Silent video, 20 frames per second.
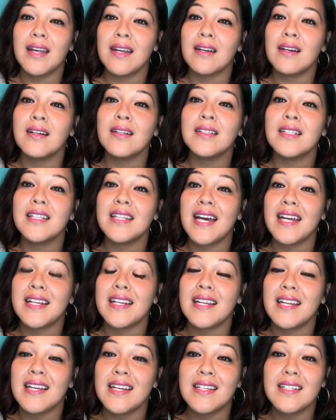that ugly that
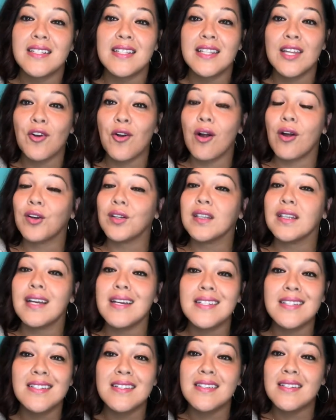it is, there are
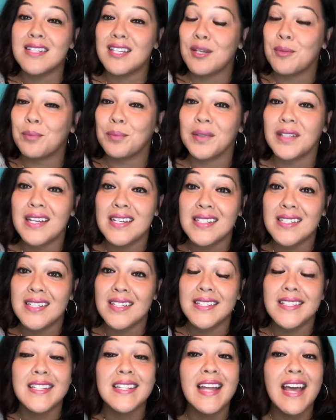lessons and
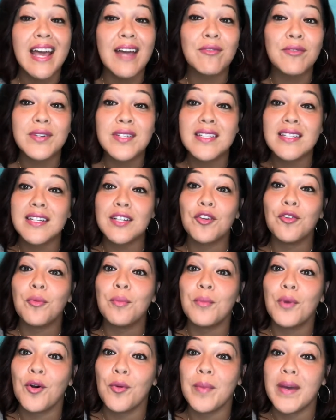blessings in every single
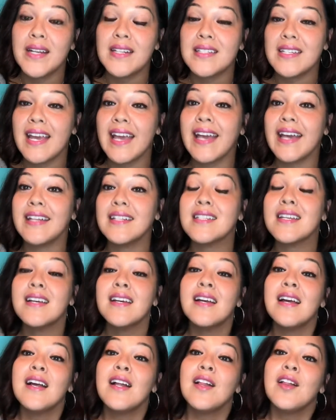moment. And
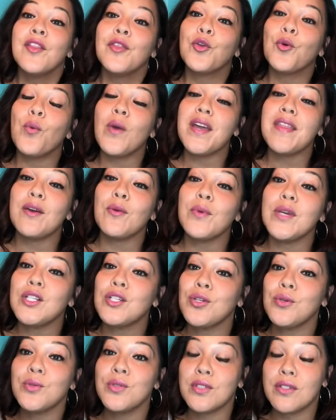the way that we
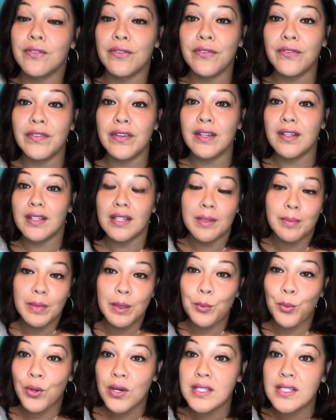choose to feel and
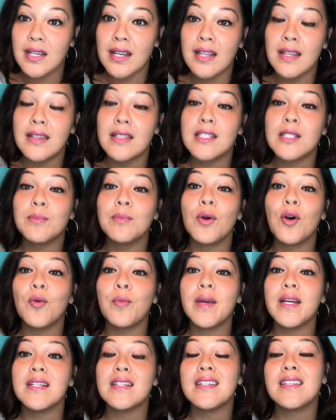be present in this
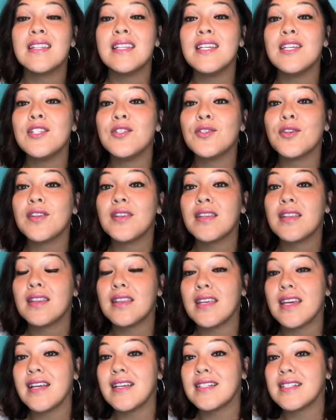moment these are the
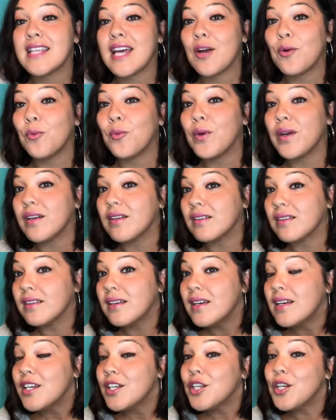things that will
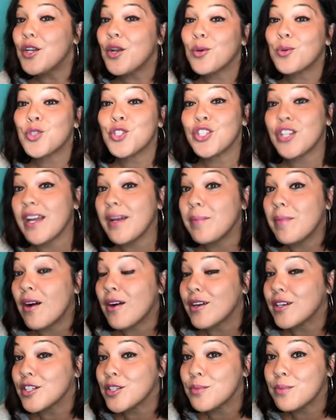you know shape
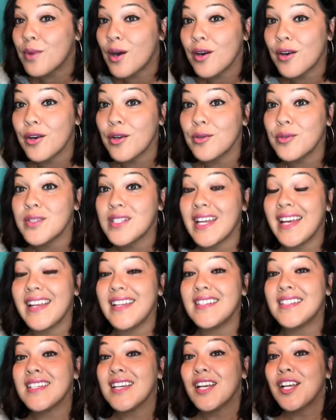our tomorrows
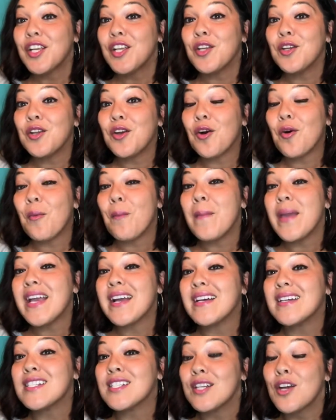and you know
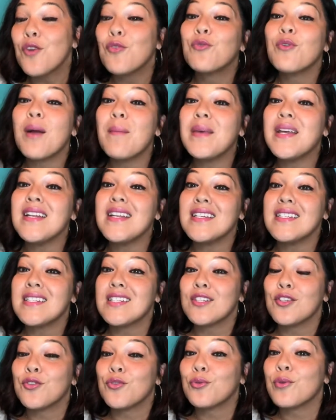make us
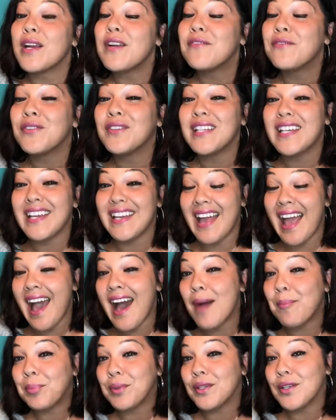reminisce gratefully and
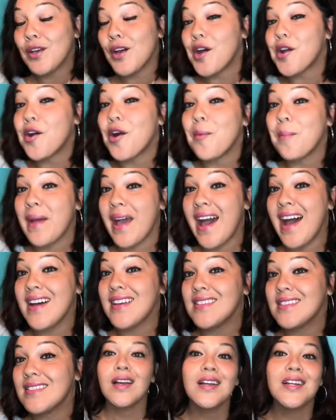happily on our
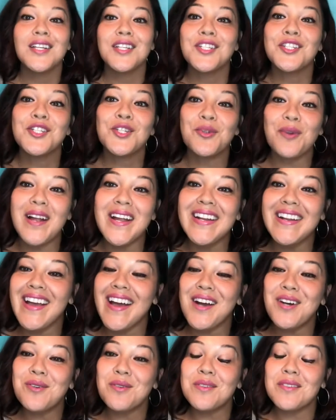past so right
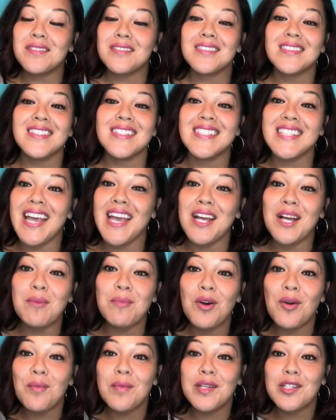now, take a
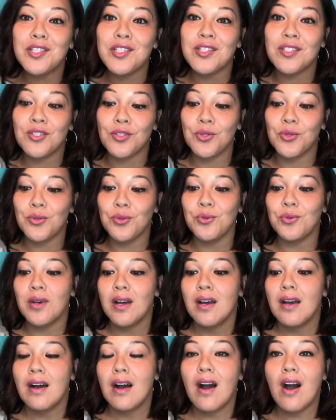moment just to
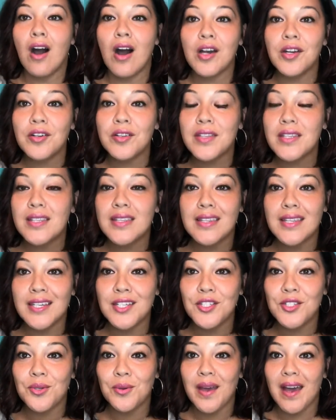honor the
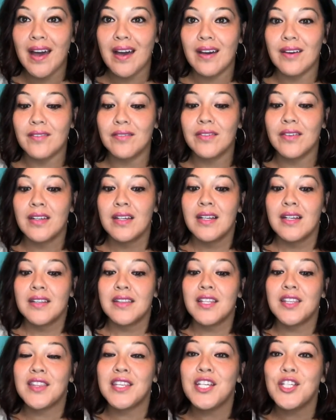things you have,
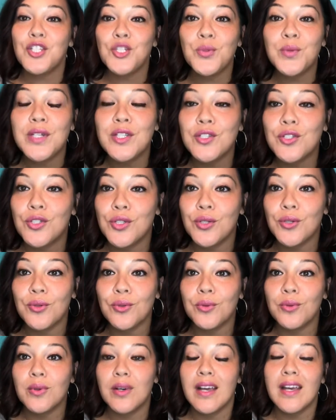the things you can
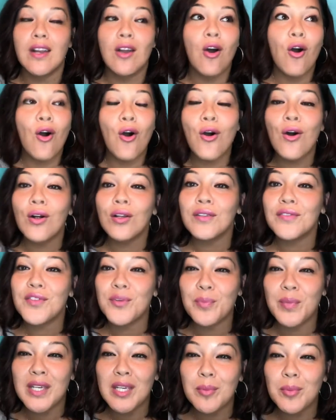do, and all of the
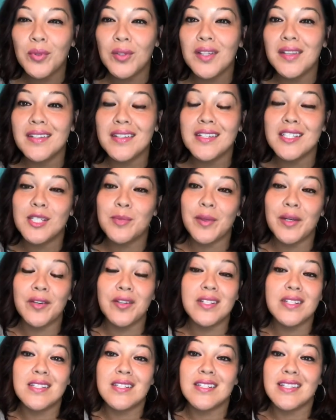people and the
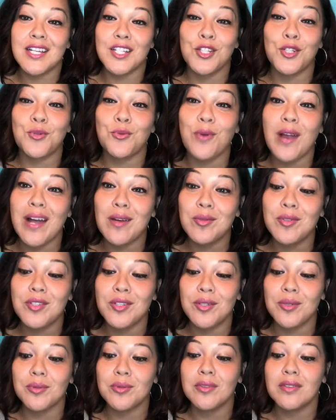experiences that surround
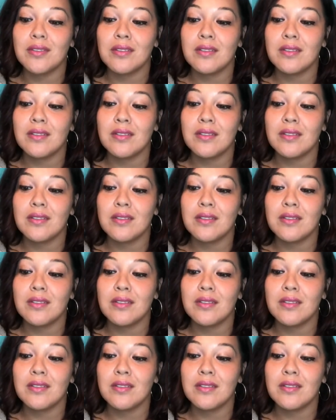you.